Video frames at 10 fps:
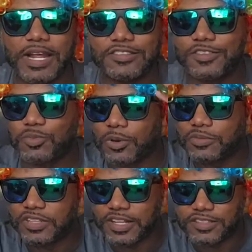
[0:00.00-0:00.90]
I just
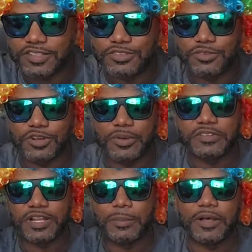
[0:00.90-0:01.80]
won't touch it, you know,
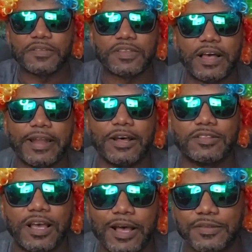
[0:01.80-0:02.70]
until I'm outside
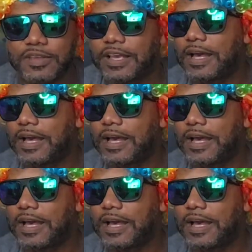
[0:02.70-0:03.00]
out the house and